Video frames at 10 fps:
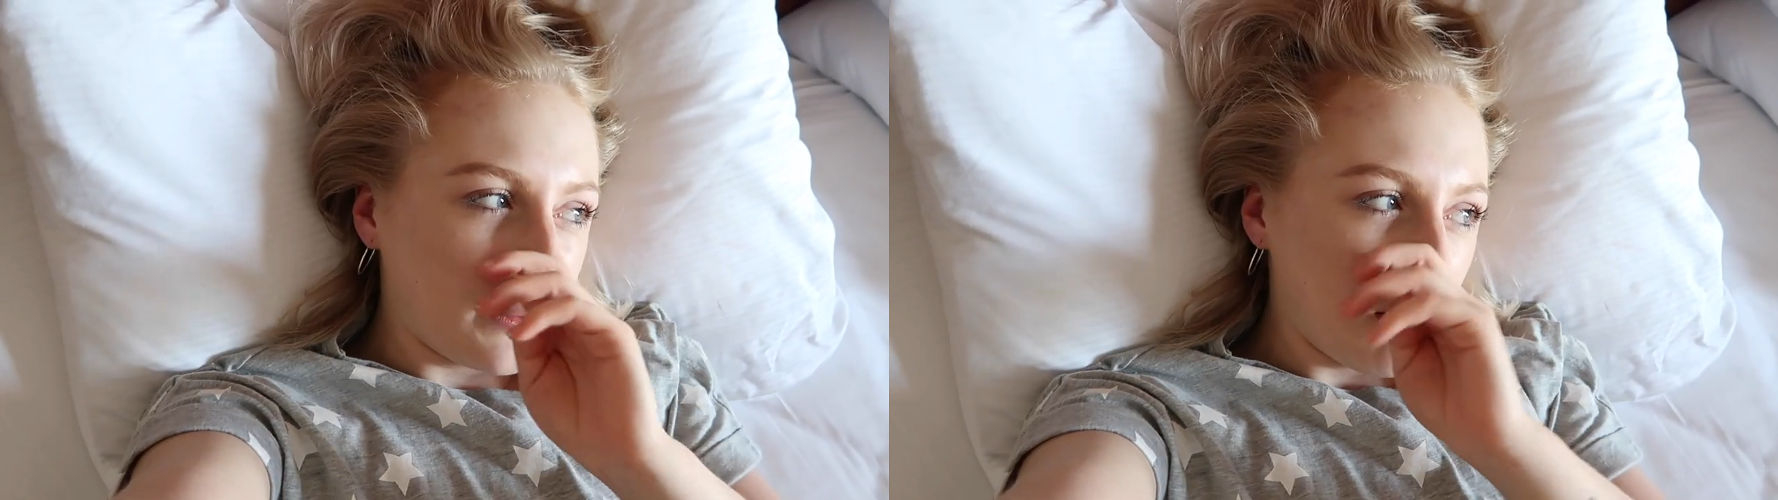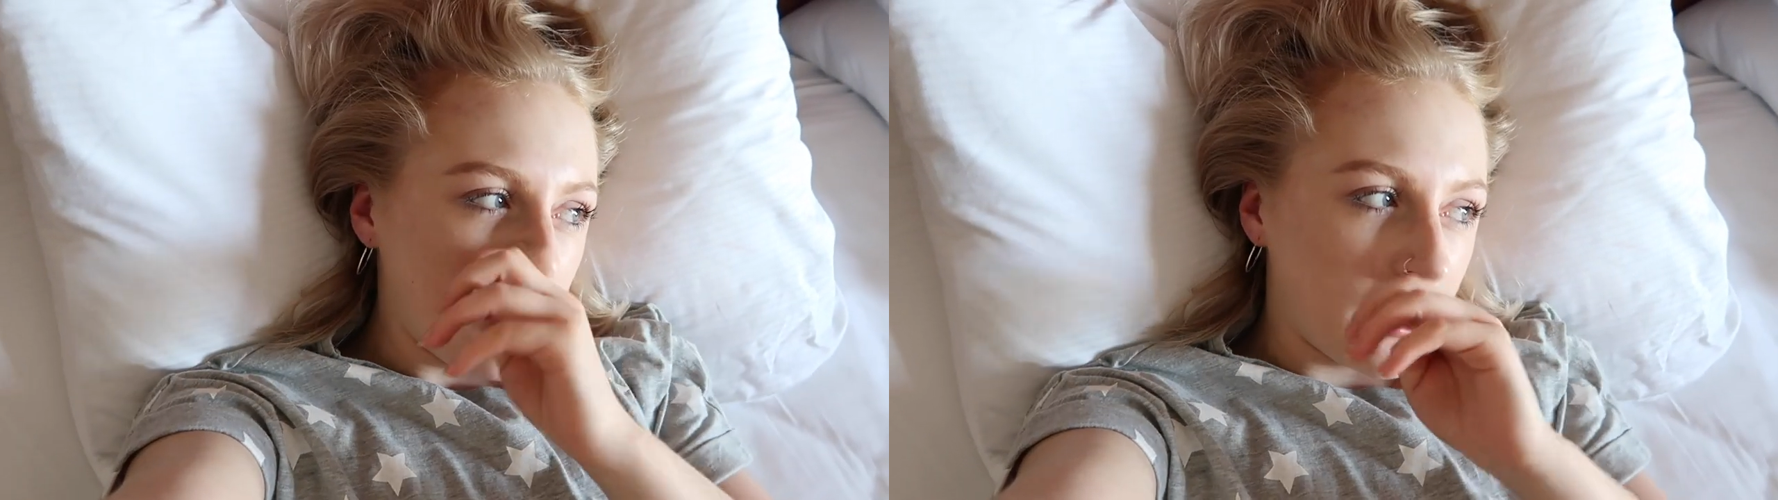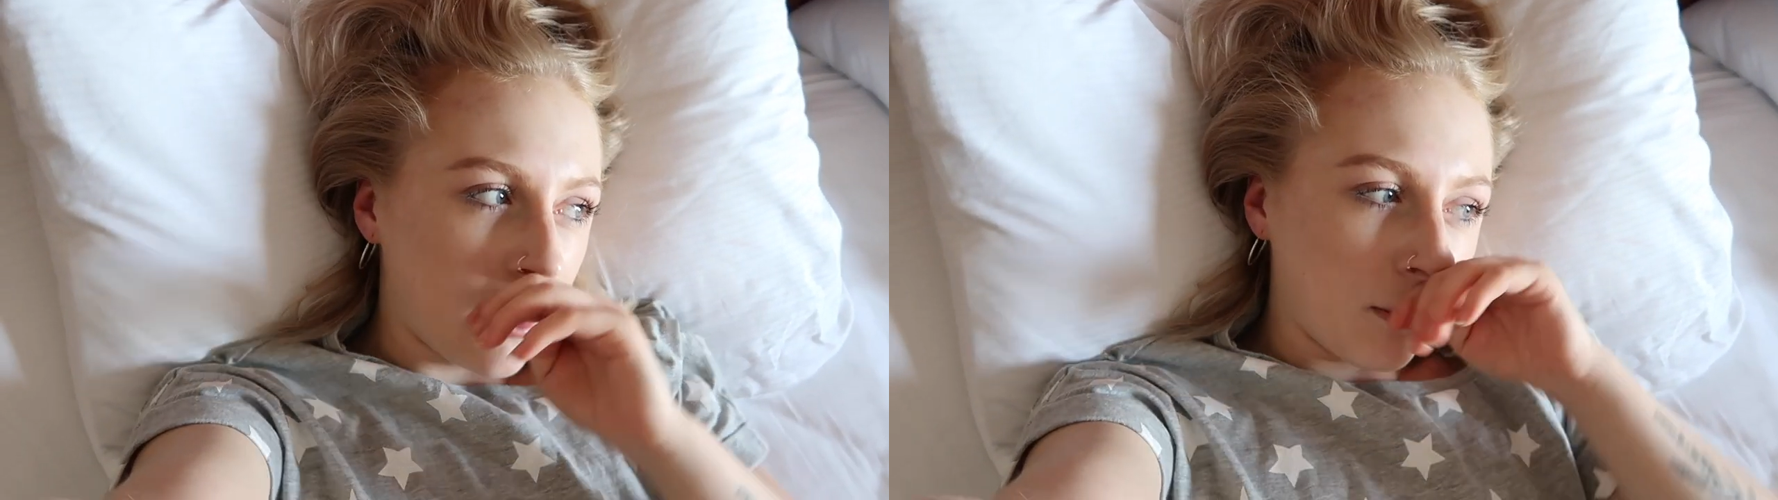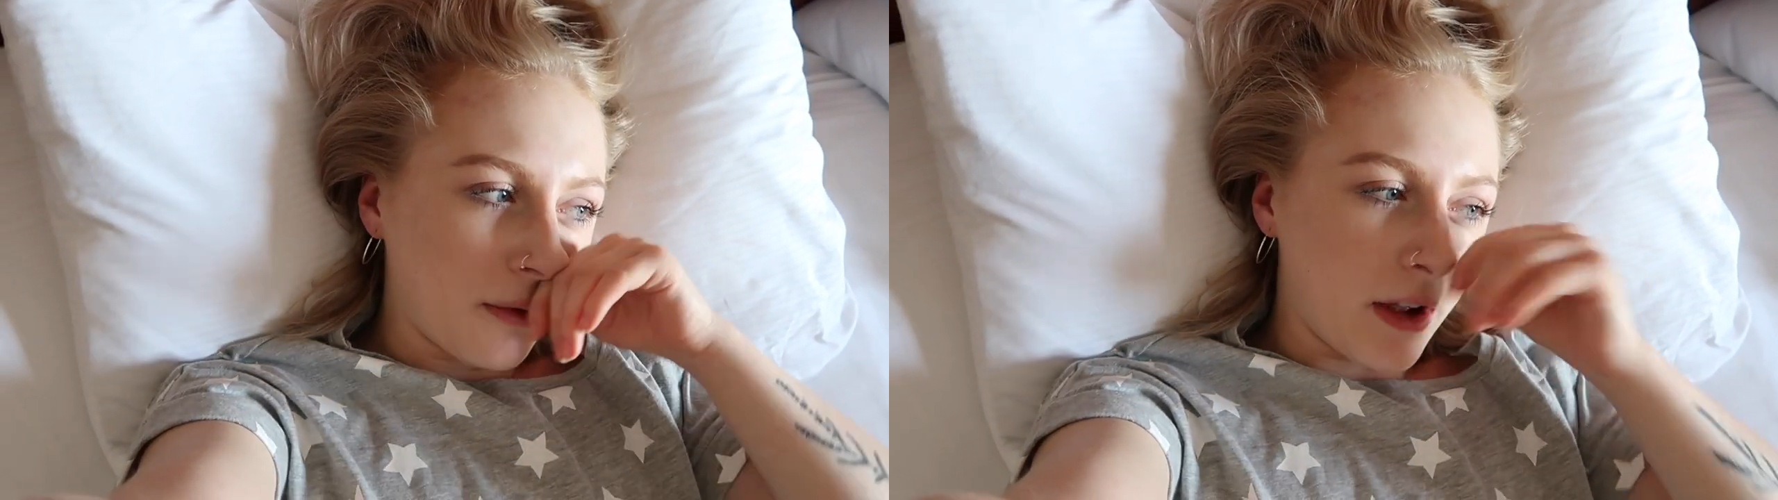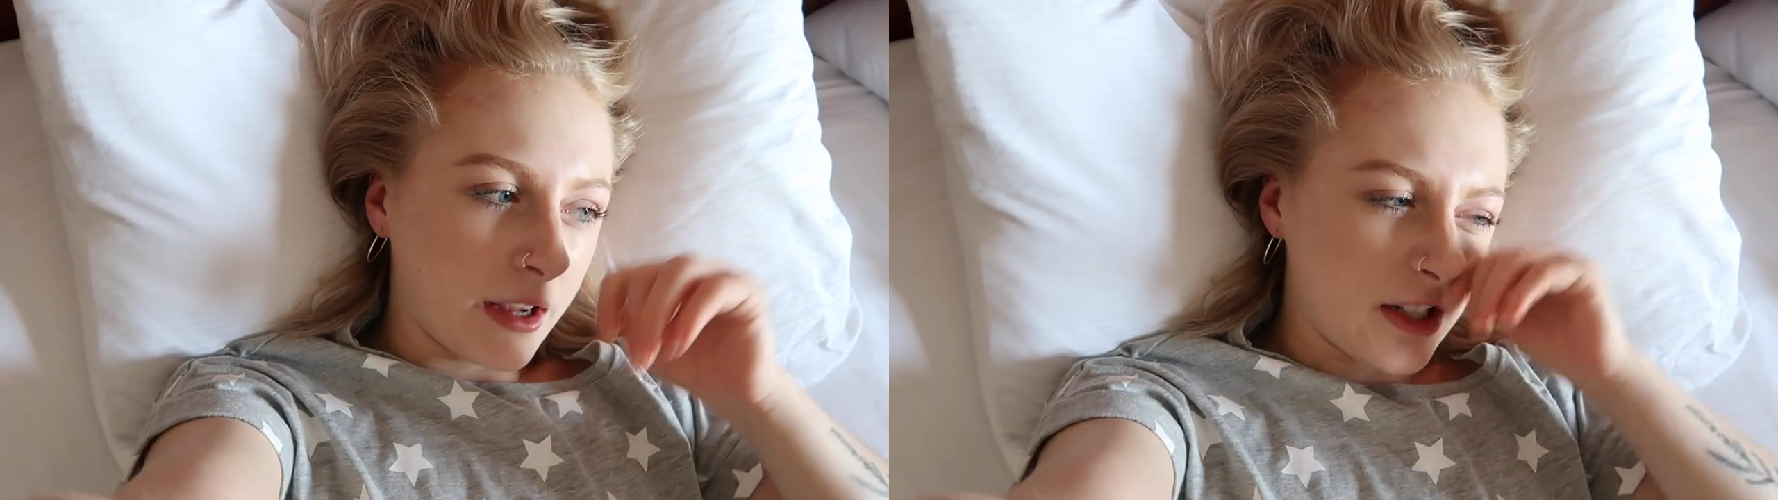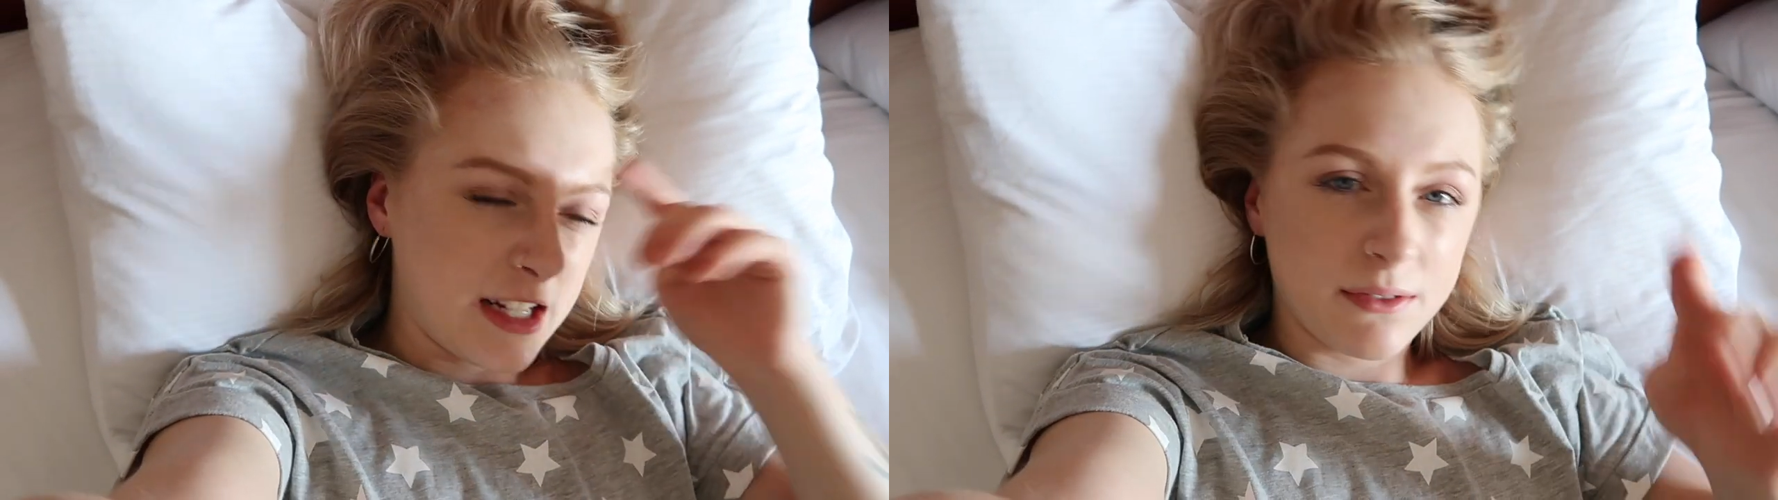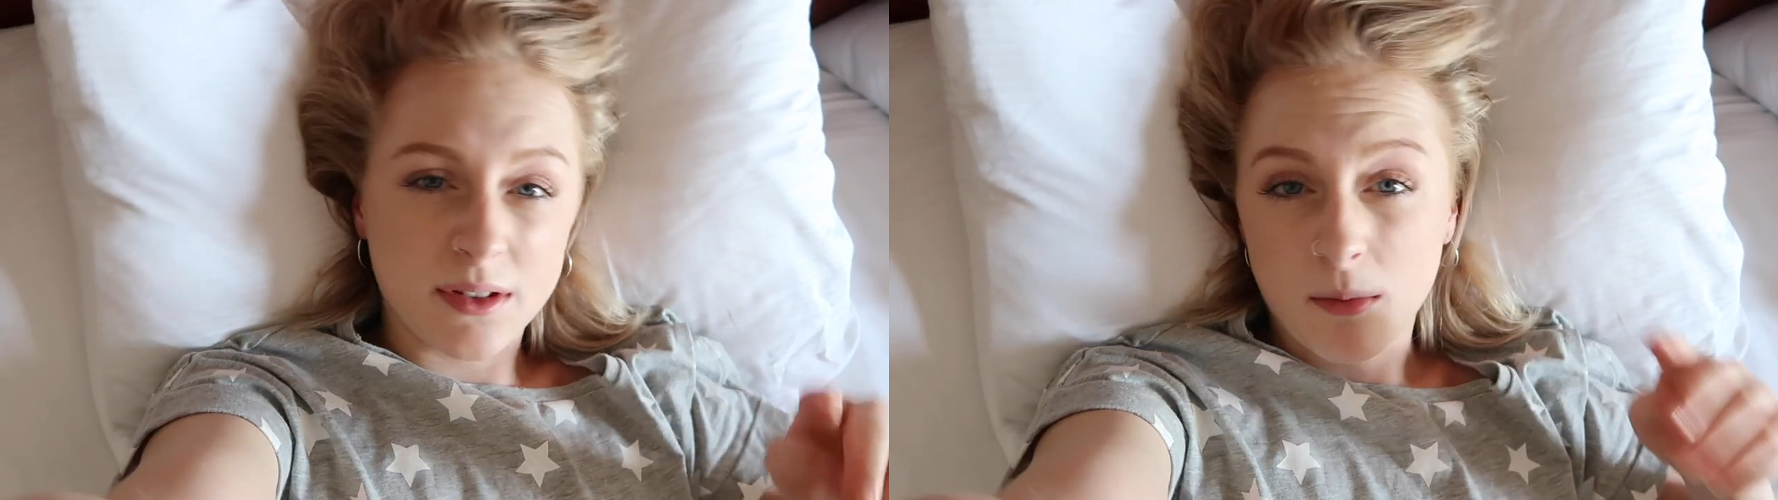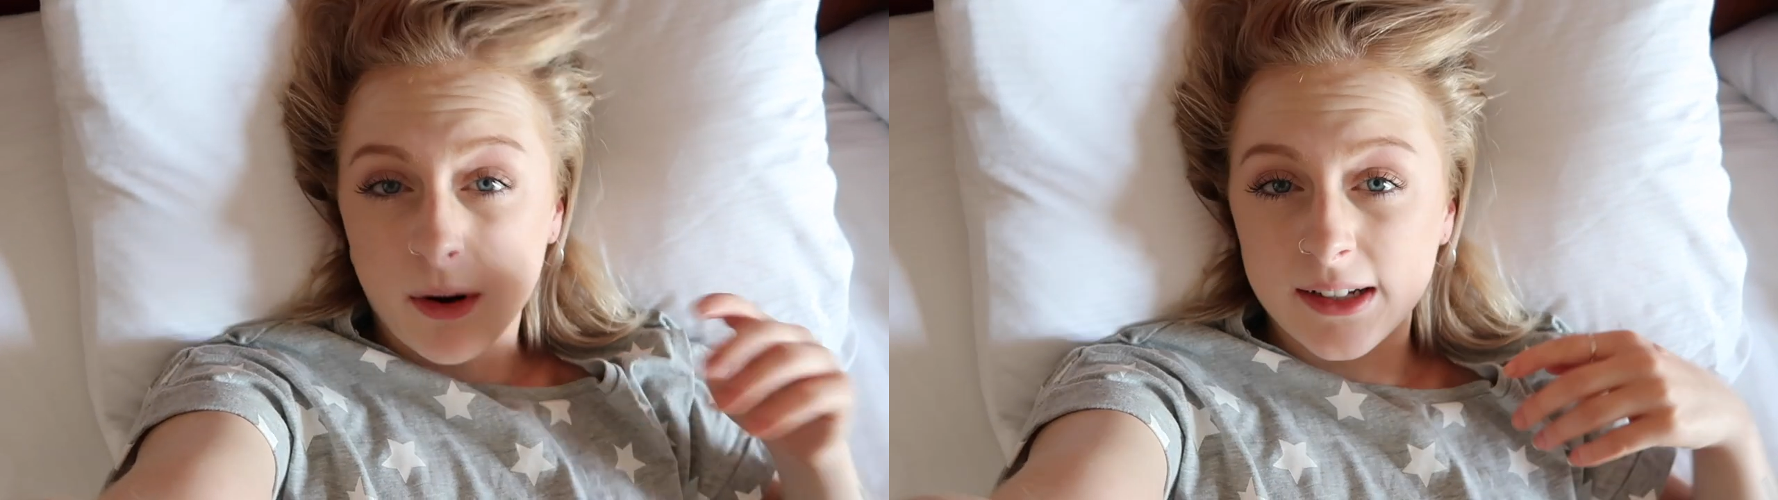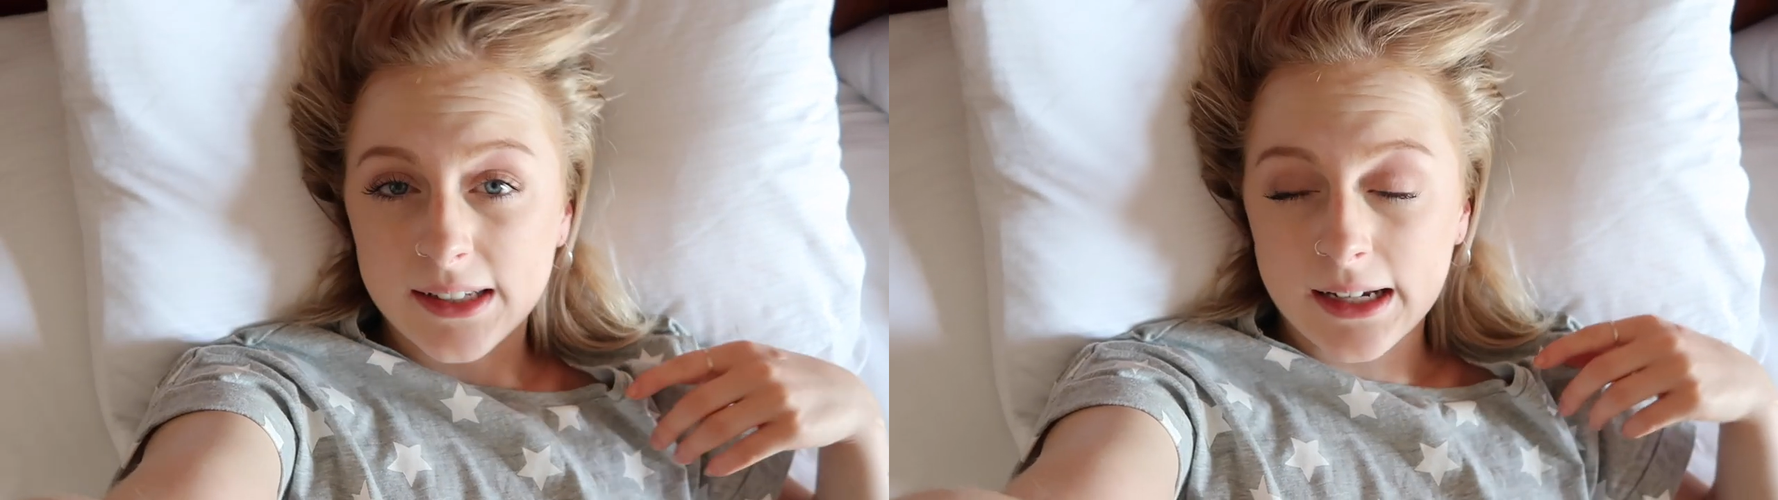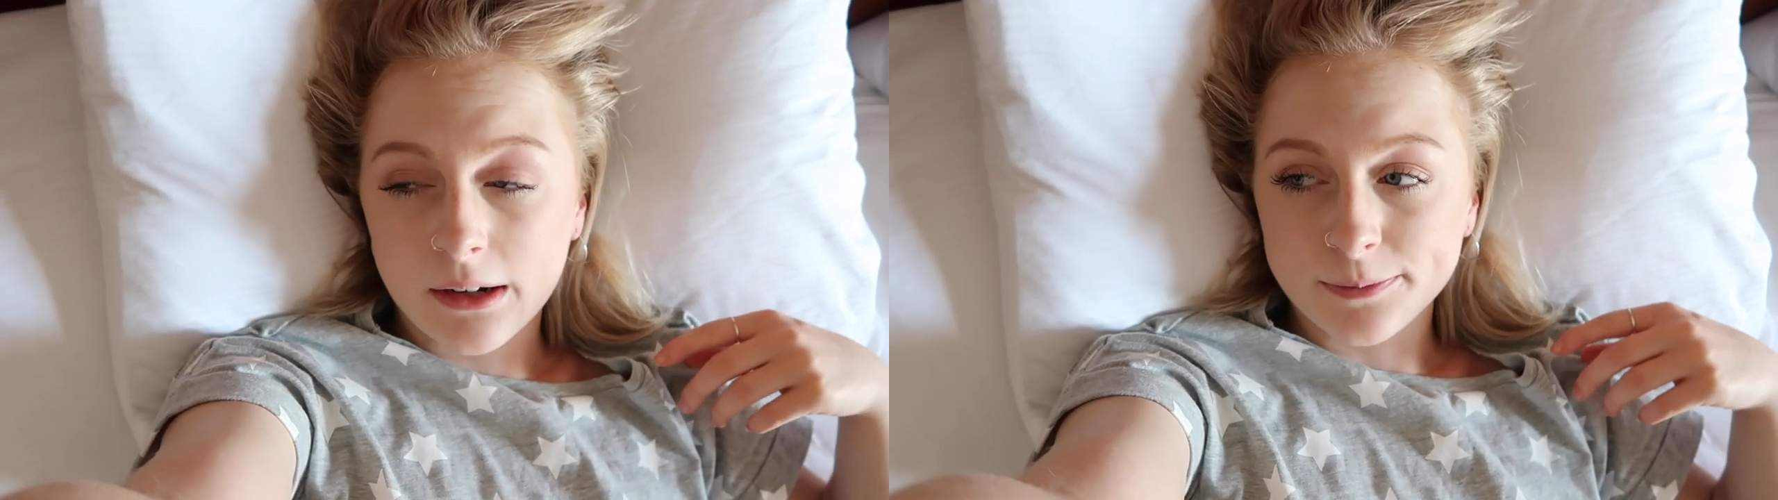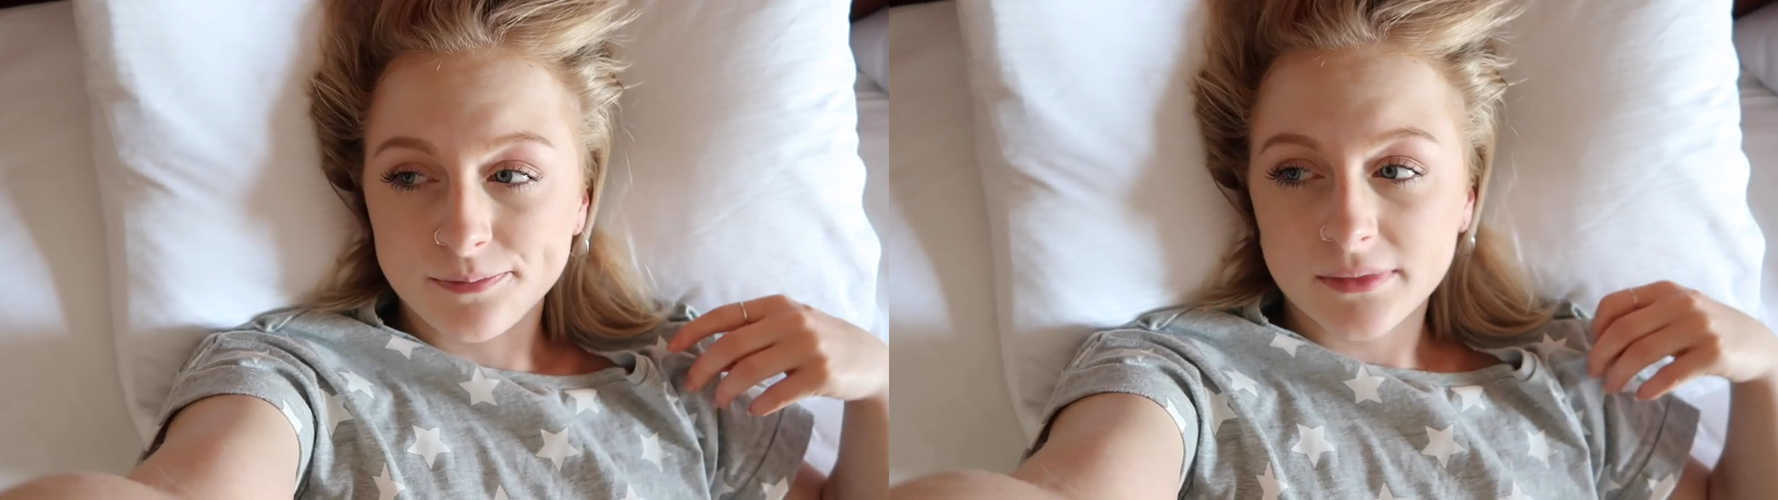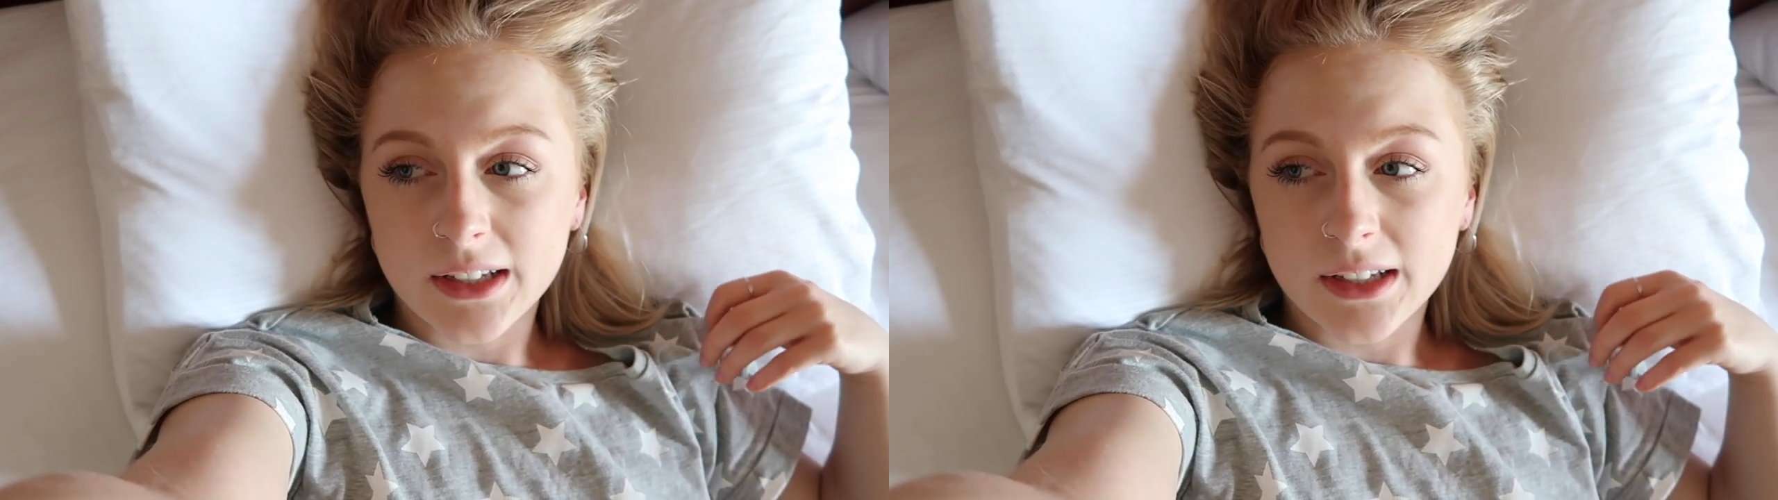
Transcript: we're meeting up with her because she lives in Brighton now.